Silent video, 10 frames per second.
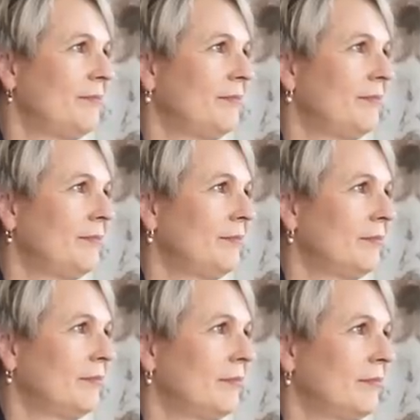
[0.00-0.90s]

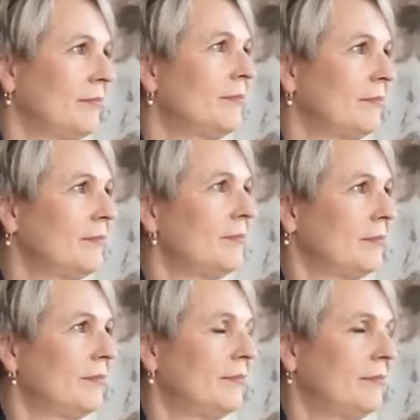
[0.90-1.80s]

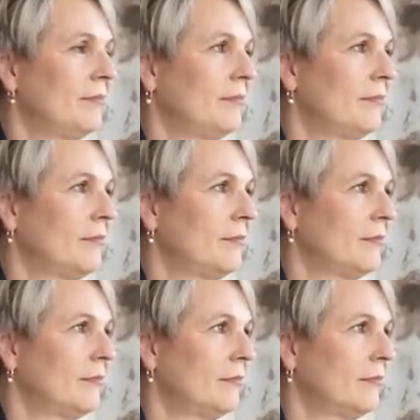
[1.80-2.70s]

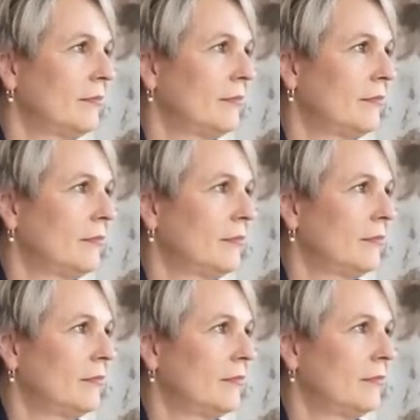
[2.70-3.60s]

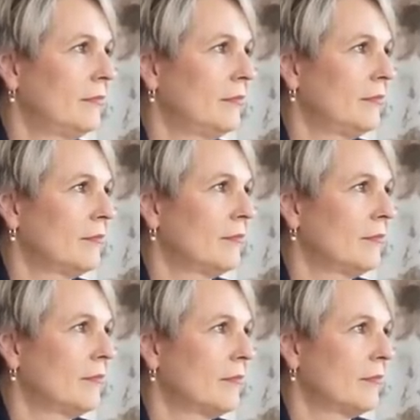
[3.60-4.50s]

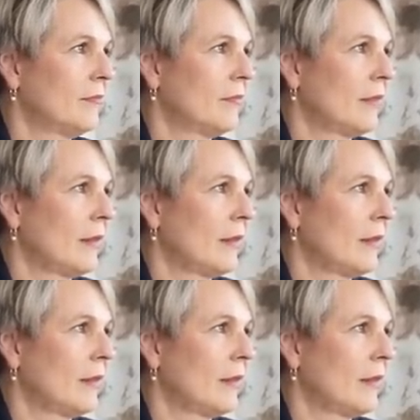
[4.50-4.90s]
This person isn't speaking.